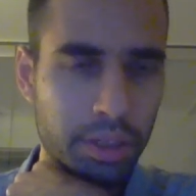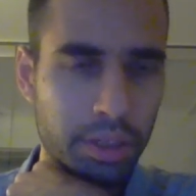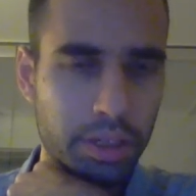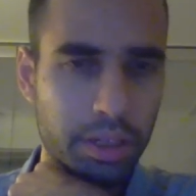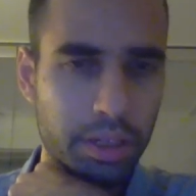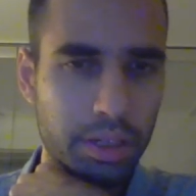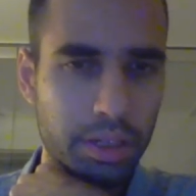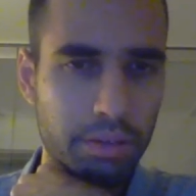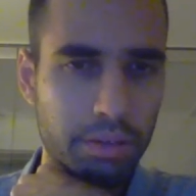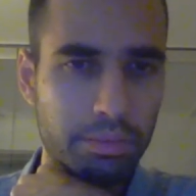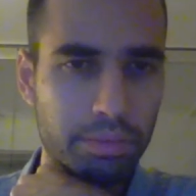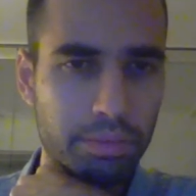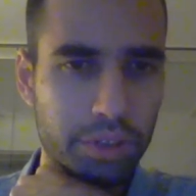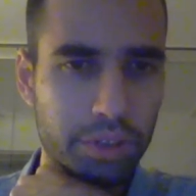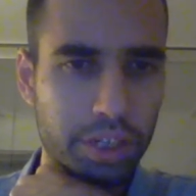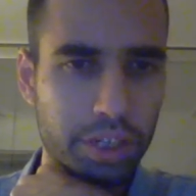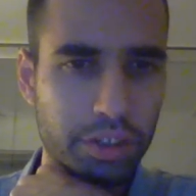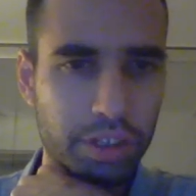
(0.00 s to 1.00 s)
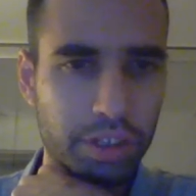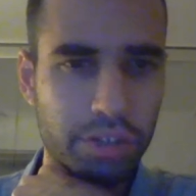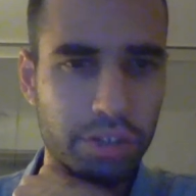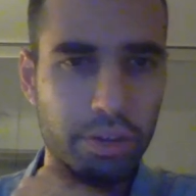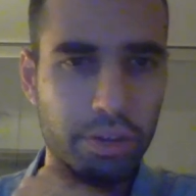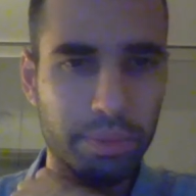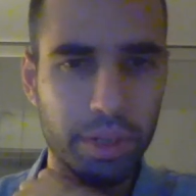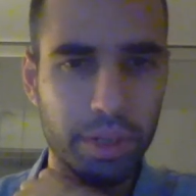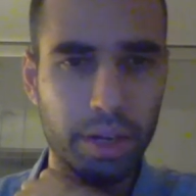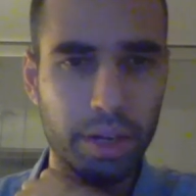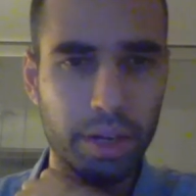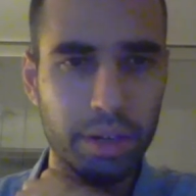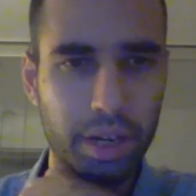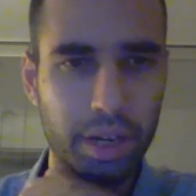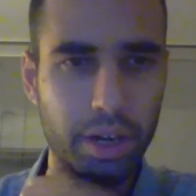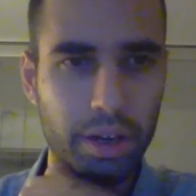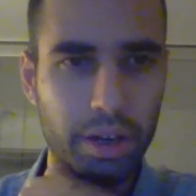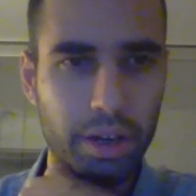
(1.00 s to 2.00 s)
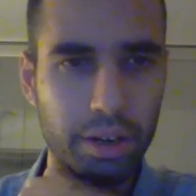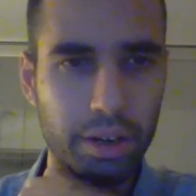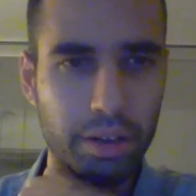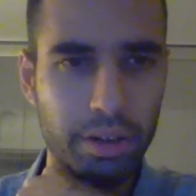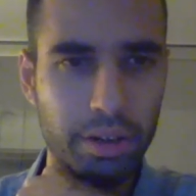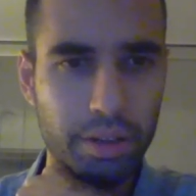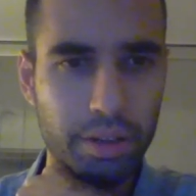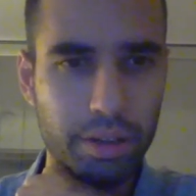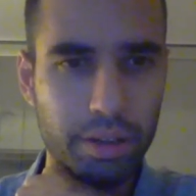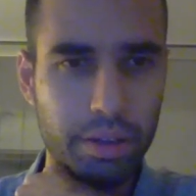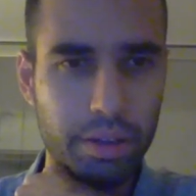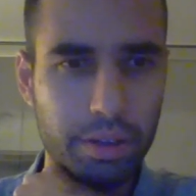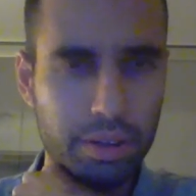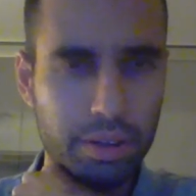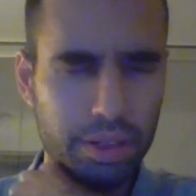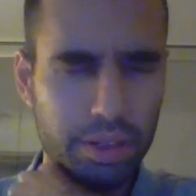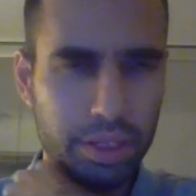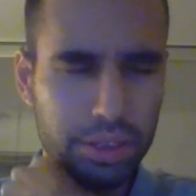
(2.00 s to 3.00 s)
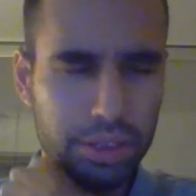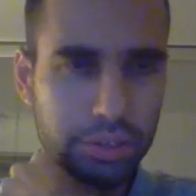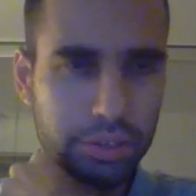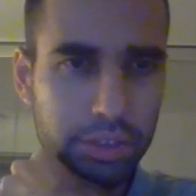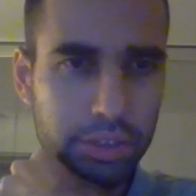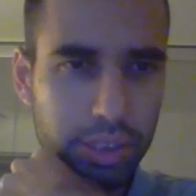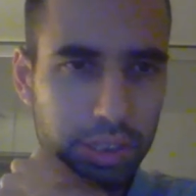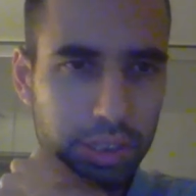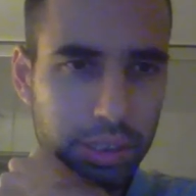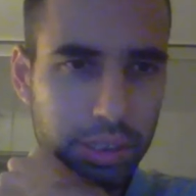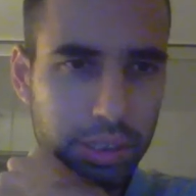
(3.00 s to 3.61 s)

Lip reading: and then potentially triple down there. Let's see